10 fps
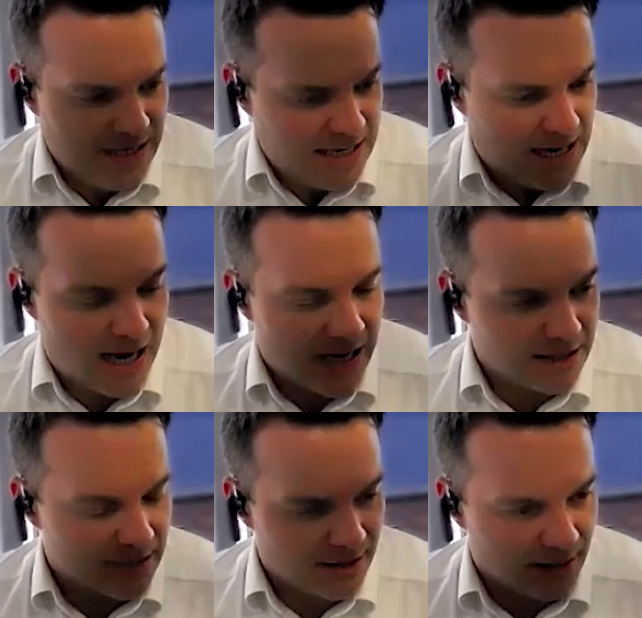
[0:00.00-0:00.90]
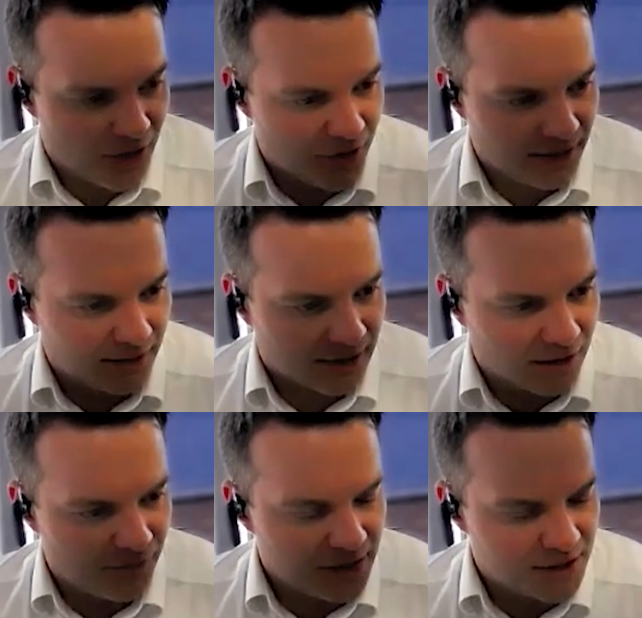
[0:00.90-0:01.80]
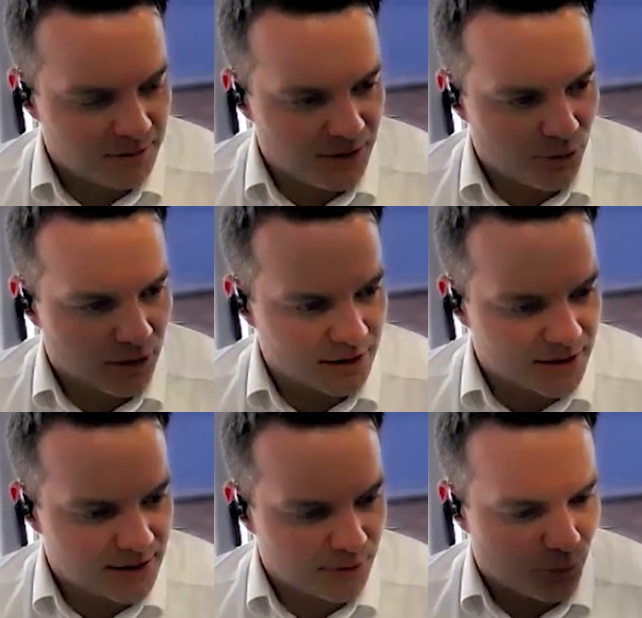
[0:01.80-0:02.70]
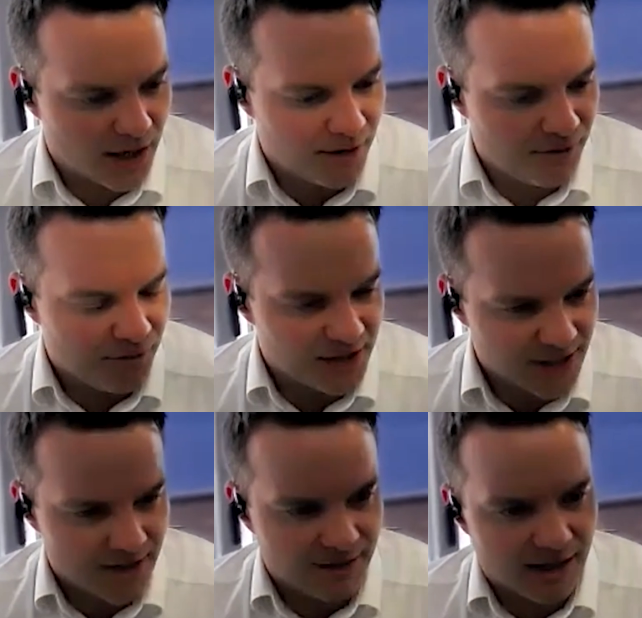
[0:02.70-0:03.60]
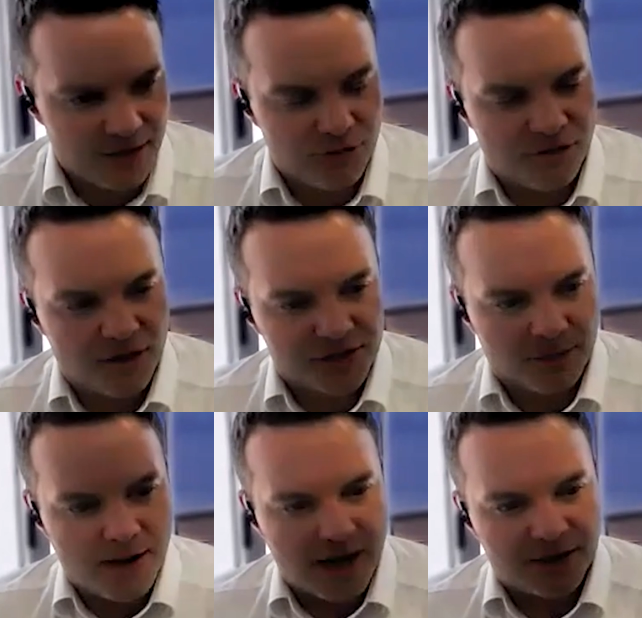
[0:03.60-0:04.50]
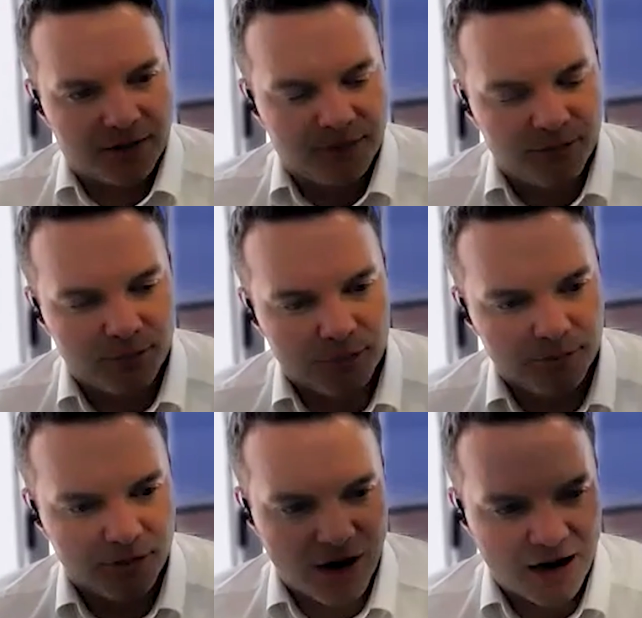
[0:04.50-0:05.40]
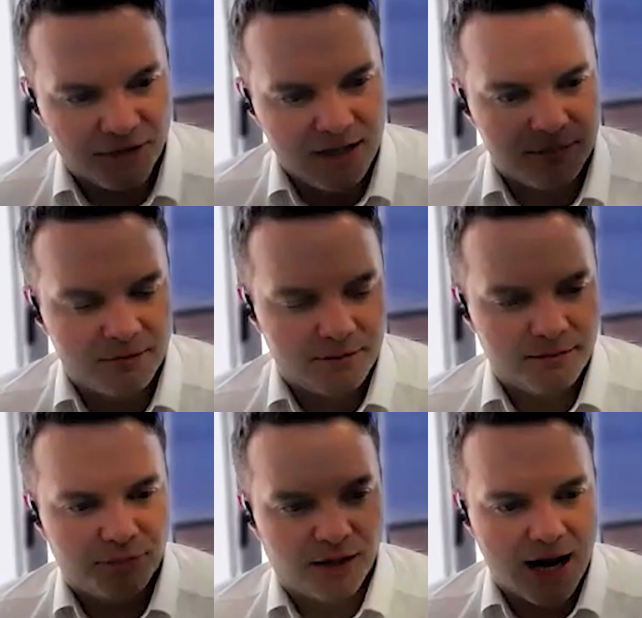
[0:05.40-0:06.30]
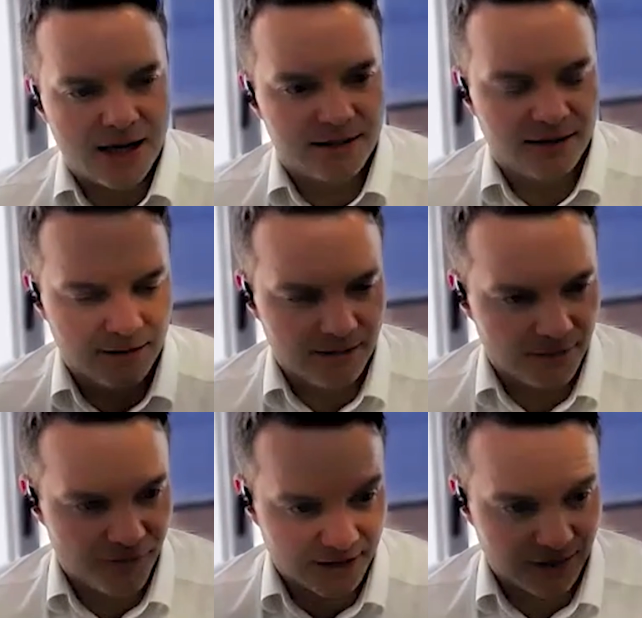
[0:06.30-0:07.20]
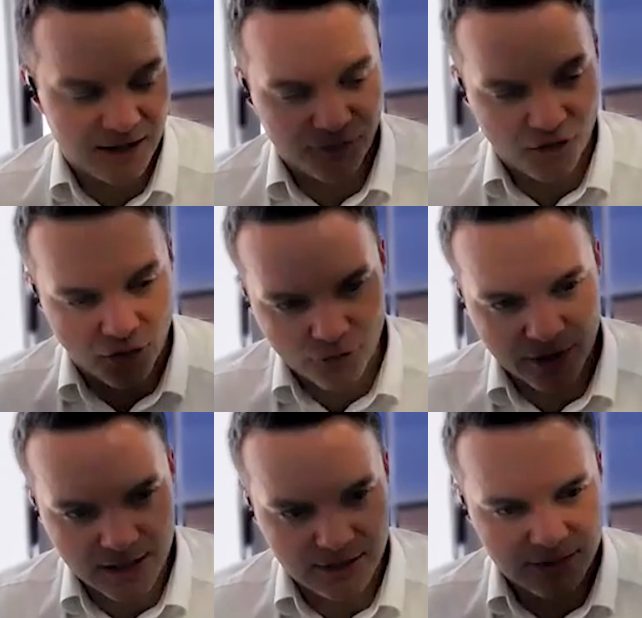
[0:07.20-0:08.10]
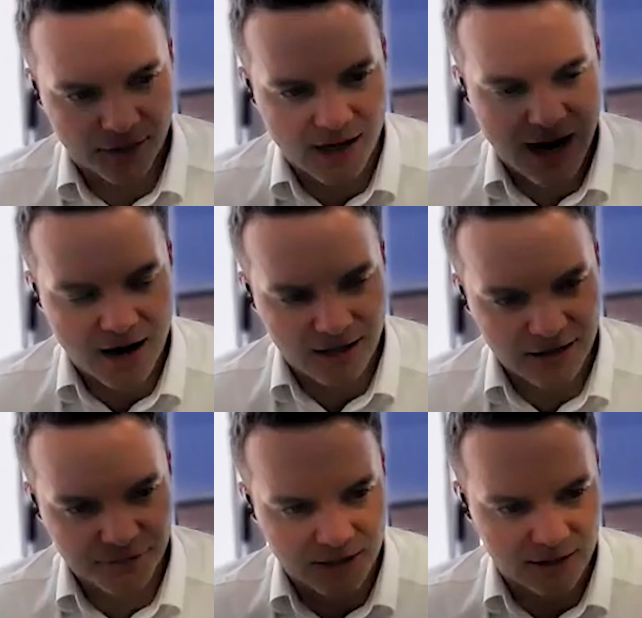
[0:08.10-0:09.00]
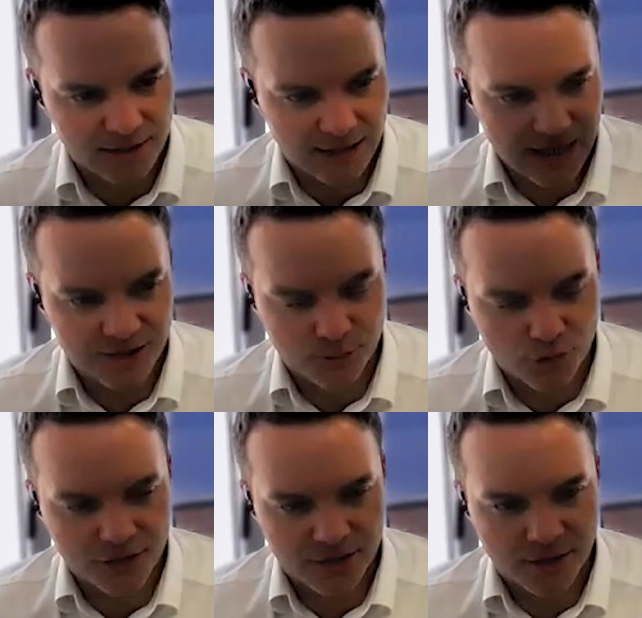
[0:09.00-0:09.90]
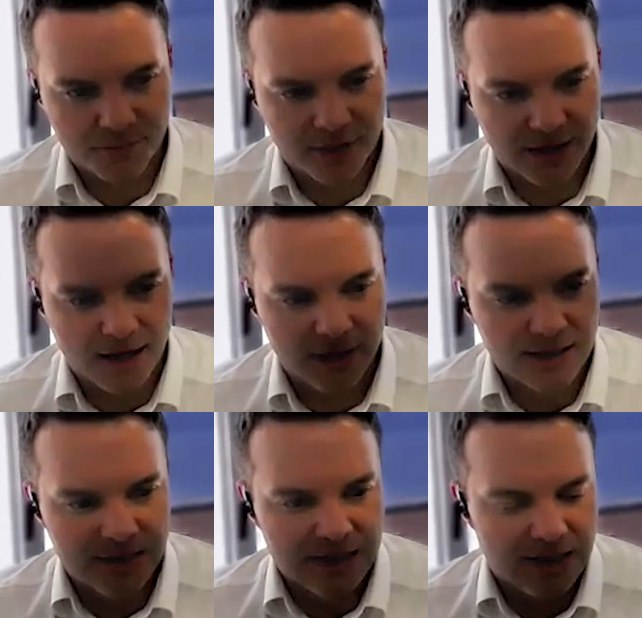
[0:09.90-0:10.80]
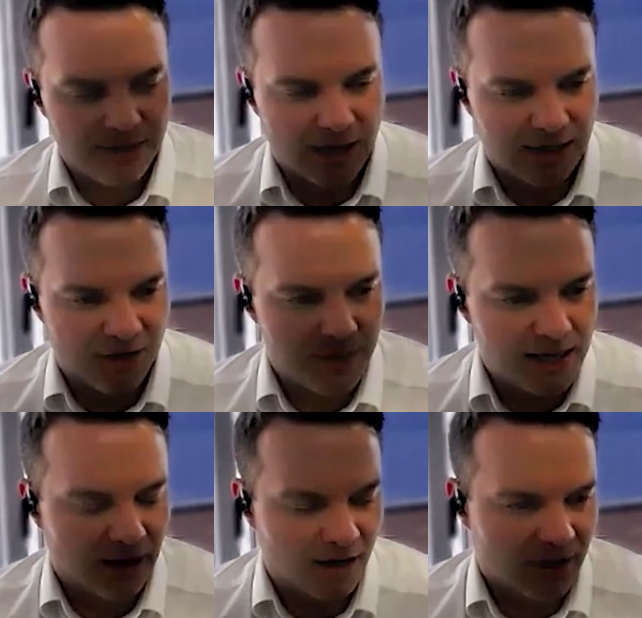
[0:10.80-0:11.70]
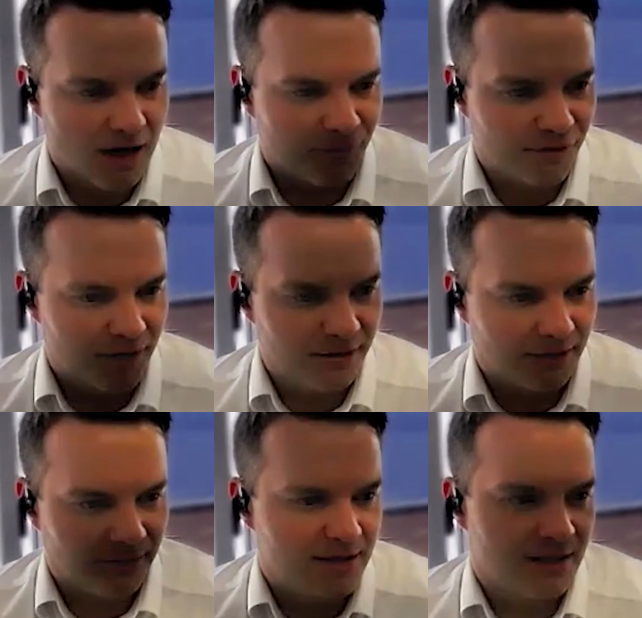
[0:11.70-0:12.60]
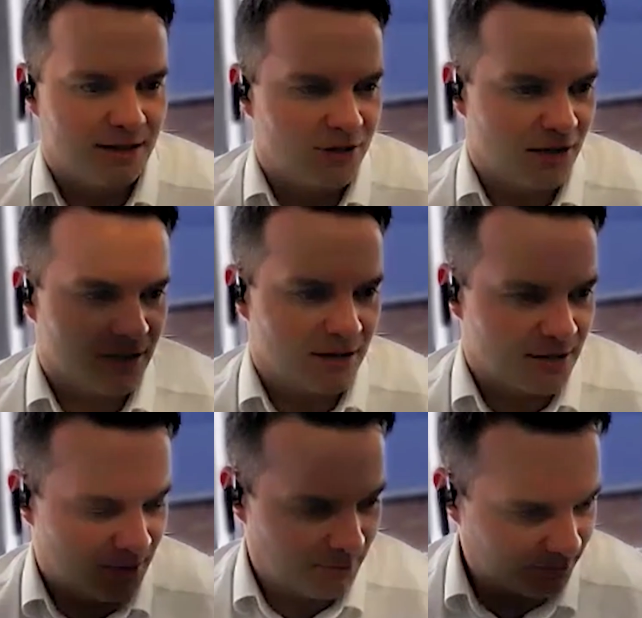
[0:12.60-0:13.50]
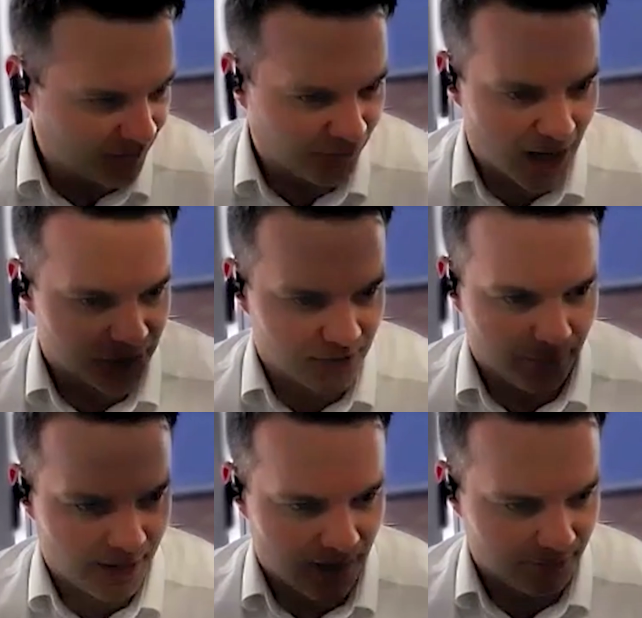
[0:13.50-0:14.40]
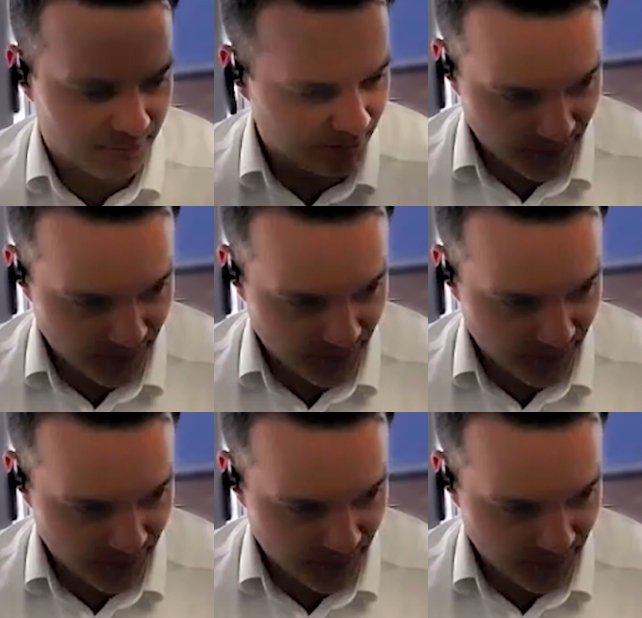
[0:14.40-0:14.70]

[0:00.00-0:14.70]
And another thing that convinced me was when I visited that universal matter graphene plant and the fact that they've already done the hard lifting to get to one ton per day that gave me a lot of comfort that this isn't just some flash in the pan,